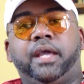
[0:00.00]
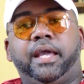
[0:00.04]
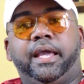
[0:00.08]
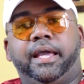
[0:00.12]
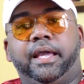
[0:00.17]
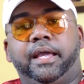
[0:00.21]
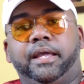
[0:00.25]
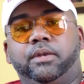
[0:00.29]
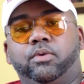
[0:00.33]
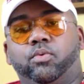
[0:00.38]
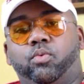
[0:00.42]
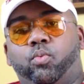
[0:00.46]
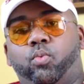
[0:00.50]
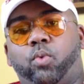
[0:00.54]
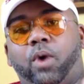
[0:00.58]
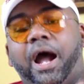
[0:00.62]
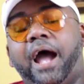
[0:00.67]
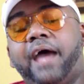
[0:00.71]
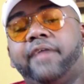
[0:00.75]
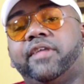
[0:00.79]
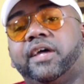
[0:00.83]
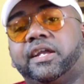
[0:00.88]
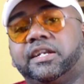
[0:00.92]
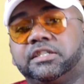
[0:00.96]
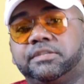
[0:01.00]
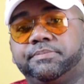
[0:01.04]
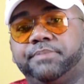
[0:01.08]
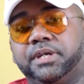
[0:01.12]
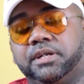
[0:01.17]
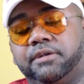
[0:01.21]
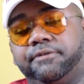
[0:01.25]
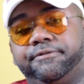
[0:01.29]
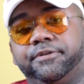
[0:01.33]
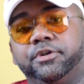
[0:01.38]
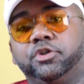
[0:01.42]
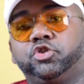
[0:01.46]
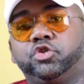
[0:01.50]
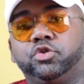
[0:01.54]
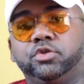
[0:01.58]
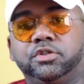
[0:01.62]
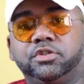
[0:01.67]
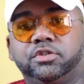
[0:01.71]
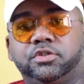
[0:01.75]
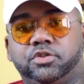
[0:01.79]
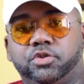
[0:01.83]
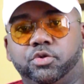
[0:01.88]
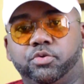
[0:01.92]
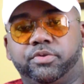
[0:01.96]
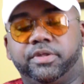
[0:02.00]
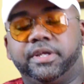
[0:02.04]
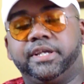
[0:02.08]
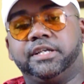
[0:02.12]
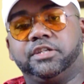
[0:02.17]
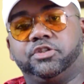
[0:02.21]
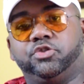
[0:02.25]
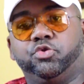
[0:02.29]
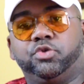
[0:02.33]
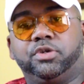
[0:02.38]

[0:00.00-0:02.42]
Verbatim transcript: And why that is beneficial is two things.